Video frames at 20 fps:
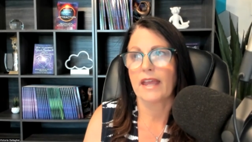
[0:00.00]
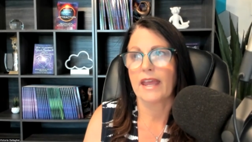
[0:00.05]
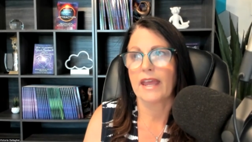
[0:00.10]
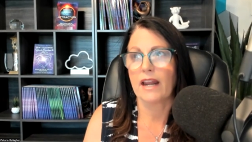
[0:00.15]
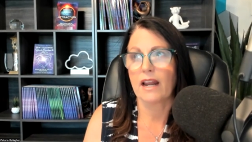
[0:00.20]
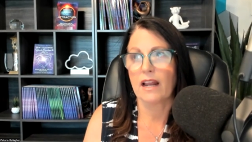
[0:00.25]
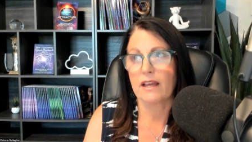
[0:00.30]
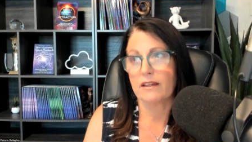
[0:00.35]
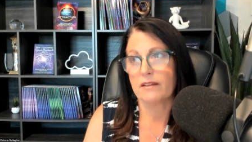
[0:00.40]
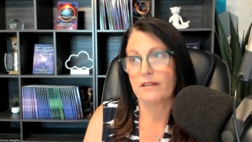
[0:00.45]

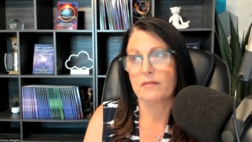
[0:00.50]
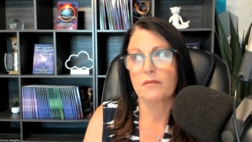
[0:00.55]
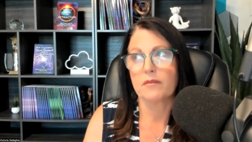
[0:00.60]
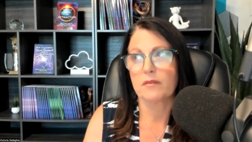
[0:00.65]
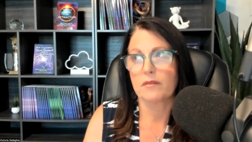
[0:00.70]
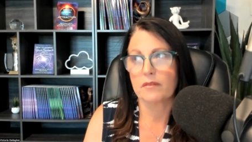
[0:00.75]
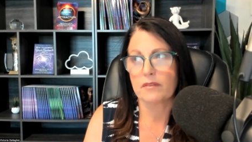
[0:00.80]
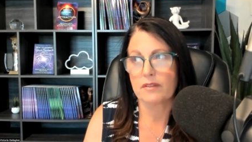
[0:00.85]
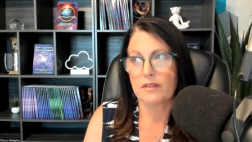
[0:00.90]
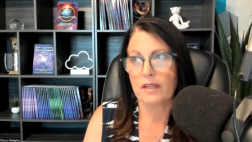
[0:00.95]
And I
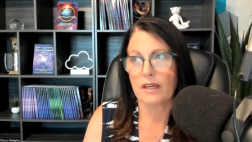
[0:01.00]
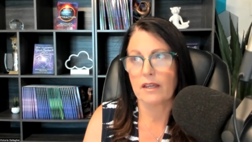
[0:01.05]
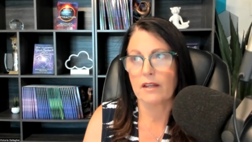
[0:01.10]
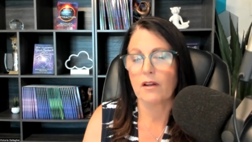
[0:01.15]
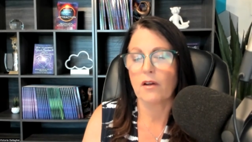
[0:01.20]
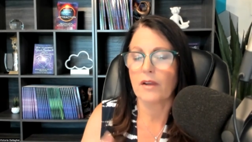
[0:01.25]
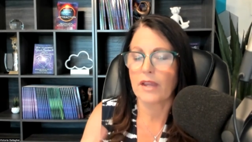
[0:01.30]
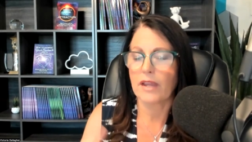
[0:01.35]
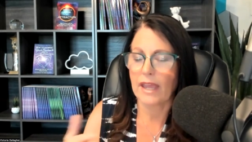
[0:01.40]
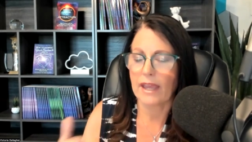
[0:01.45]

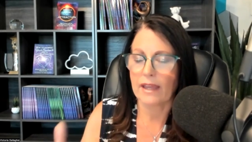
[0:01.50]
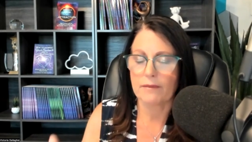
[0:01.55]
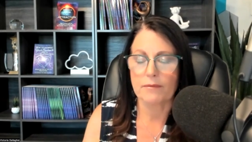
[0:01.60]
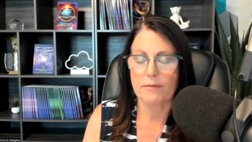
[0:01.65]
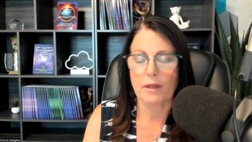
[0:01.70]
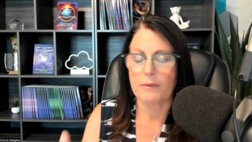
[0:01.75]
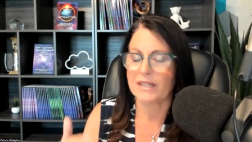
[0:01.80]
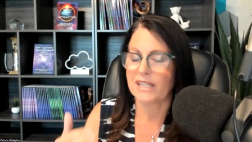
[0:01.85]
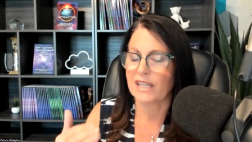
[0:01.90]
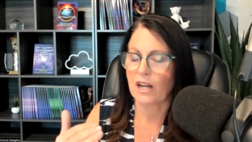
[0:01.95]
said, okay,
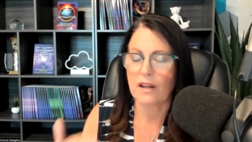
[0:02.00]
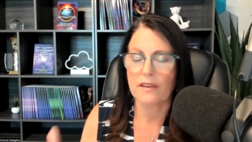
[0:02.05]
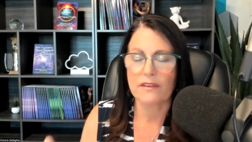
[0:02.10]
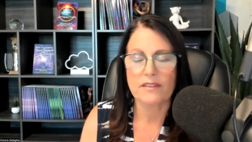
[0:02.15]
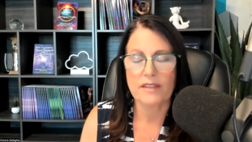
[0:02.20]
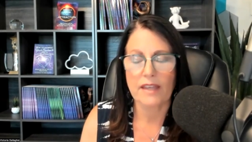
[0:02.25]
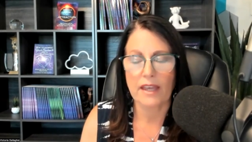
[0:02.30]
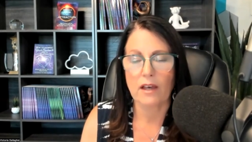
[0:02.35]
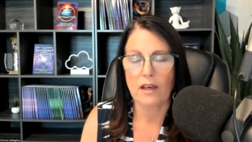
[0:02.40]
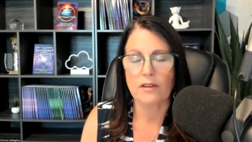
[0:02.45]
I'm going to get on a
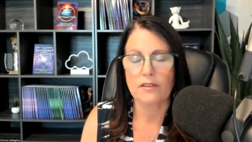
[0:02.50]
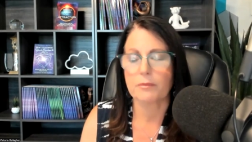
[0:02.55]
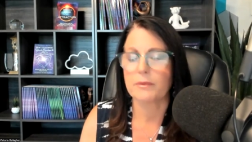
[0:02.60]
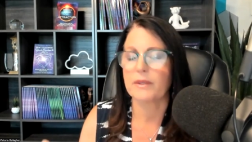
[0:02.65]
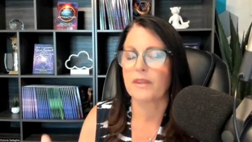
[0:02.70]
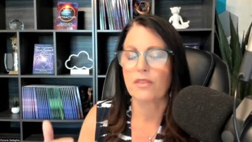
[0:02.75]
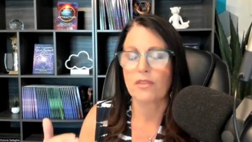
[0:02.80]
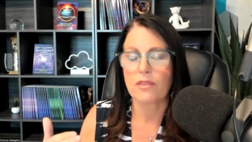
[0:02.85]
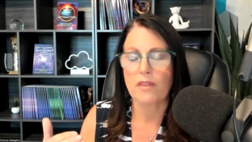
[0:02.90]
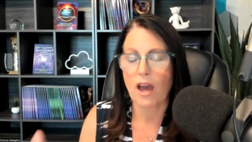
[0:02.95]
scale. It's
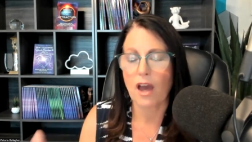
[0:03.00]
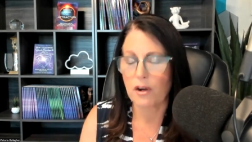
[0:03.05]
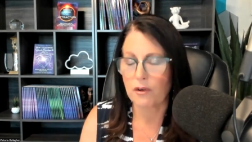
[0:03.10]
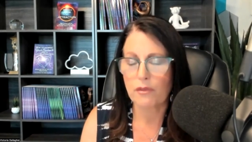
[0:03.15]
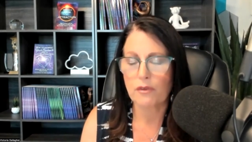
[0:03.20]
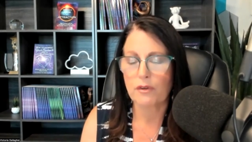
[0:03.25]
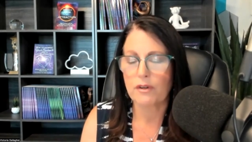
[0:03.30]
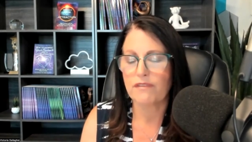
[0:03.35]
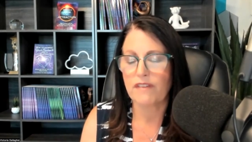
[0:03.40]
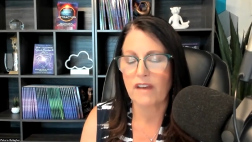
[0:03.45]
with
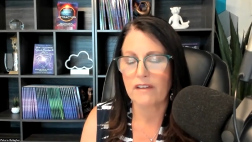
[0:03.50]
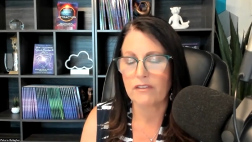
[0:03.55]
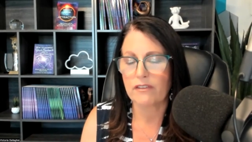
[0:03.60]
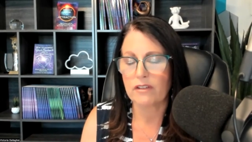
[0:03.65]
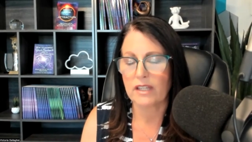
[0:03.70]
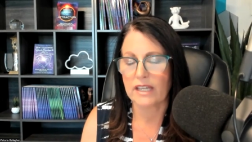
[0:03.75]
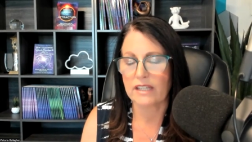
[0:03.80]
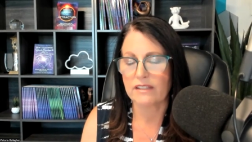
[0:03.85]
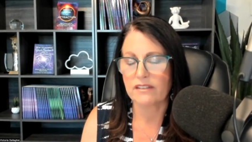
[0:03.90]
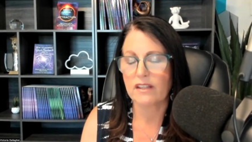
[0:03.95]
135 or
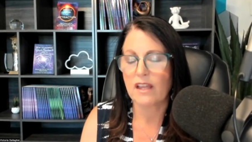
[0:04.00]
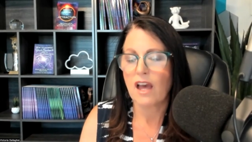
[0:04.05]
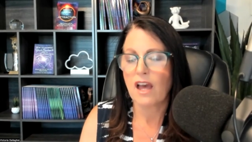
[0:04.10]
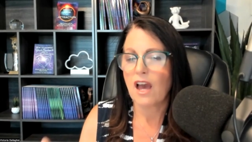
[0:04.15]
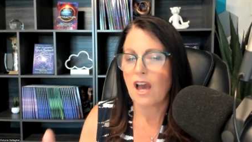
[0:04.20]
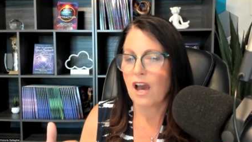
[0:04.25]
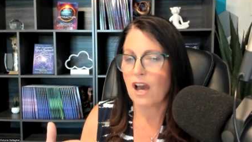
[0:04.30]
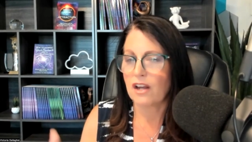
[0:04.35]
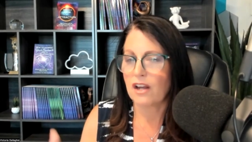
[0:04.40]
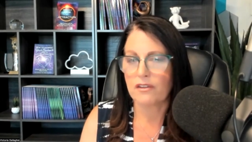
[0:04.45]
less,
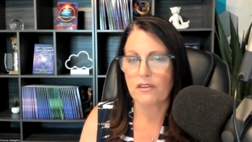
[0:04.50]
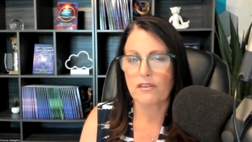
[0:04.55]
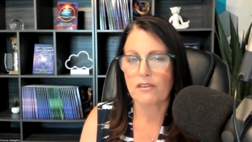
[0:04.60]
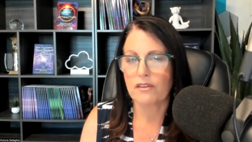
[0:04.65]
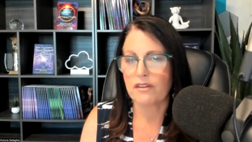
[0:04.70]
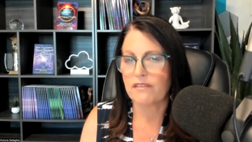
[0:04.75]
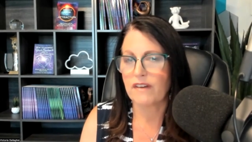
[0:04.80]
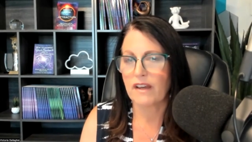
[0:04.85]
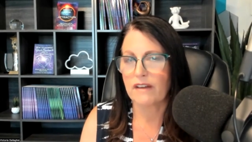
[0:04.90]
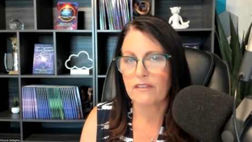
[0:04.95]

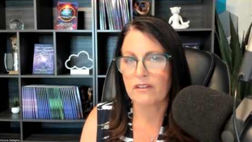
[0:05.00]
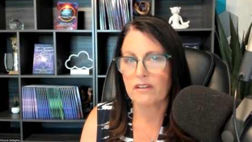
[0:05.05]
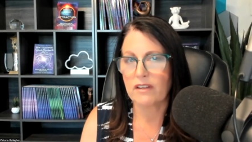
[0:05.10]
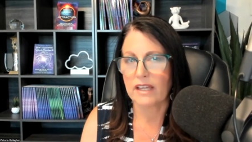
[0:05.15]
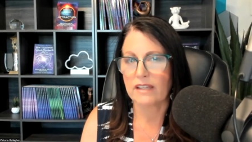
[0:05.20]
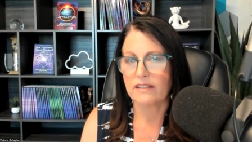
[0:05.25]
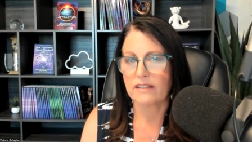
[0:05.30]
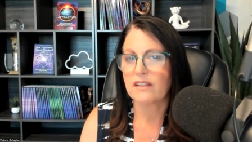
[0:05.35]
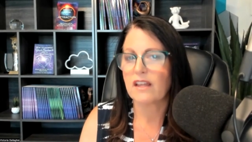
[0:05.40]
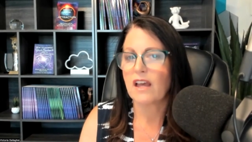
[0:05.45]
135 or
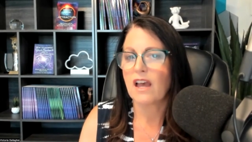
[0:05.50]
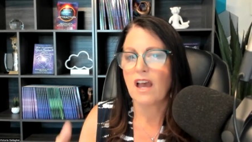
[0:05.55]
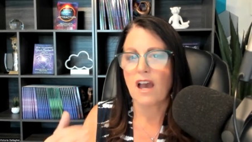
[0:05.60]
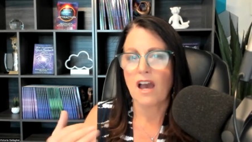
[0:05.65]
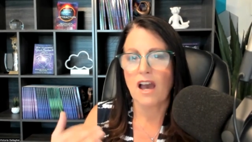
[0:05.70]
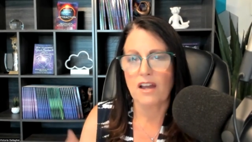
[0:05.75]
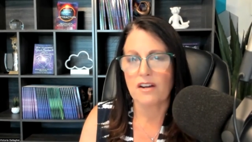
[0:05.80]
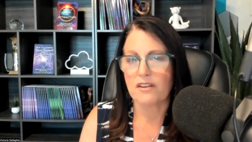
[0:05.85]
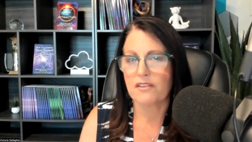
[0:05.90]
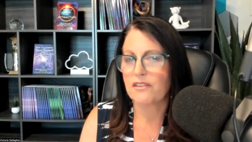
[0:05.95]
less,
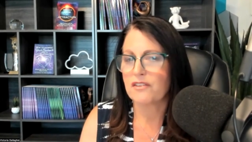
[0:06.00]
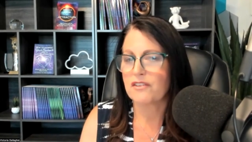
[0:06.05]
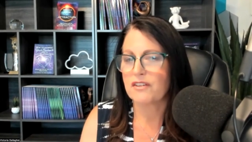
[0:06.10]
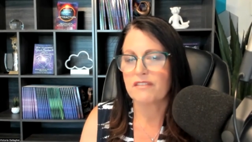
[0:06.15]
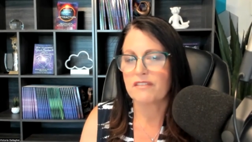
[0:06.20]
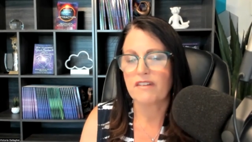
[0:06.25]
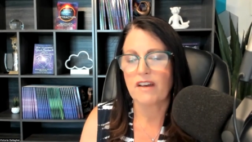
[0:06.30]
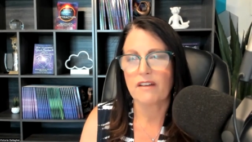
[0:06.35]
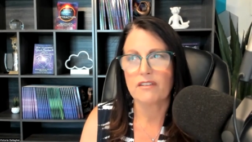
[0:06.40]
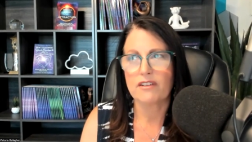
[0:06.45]

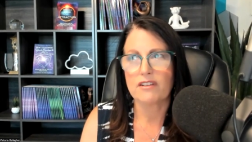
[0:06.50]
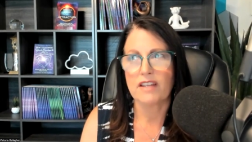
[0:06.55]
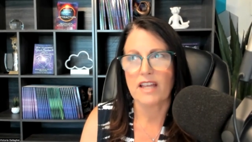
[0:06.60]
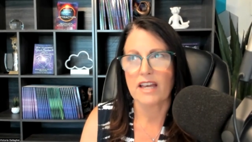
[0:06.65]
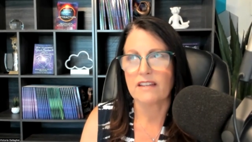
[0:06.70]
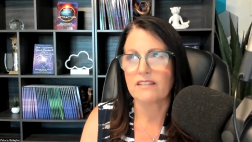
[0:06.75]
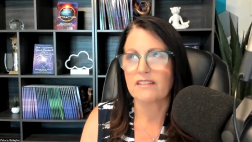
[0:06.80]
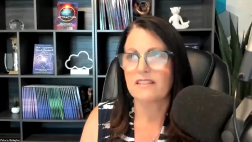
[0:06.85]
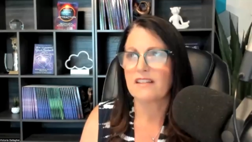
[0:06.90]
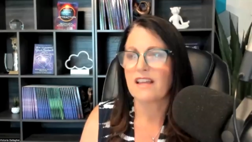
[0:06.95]
135 or
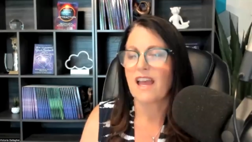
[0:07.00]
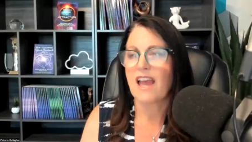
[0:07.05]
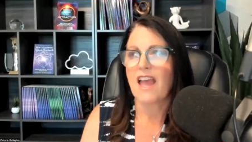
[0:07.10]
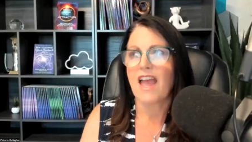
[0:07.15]
less.